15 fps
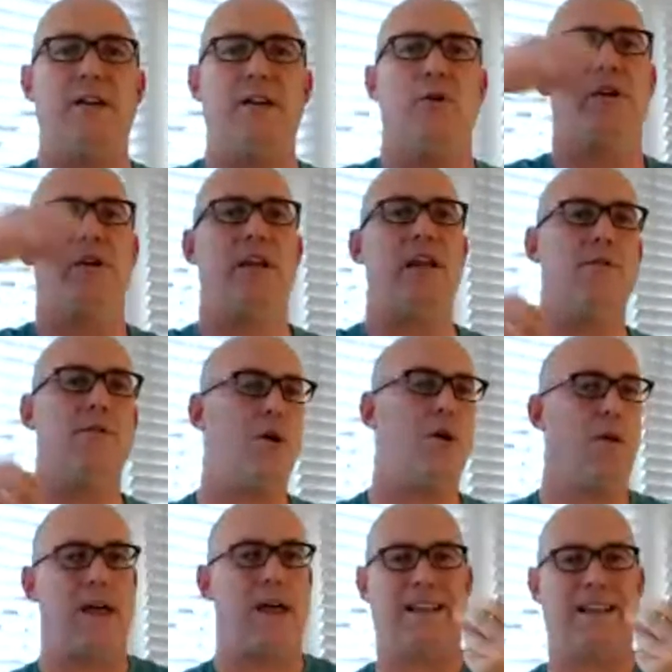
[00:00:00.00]
zero to
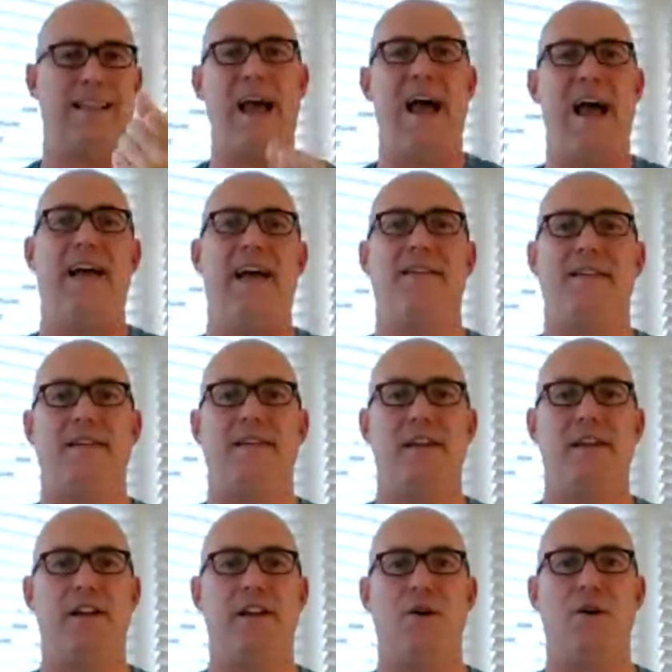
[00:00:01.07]
hero like that,
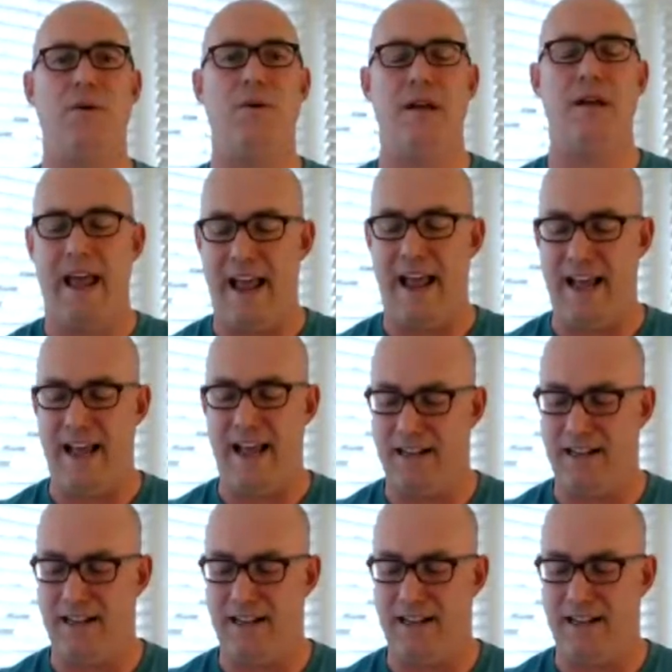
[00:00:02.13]
And he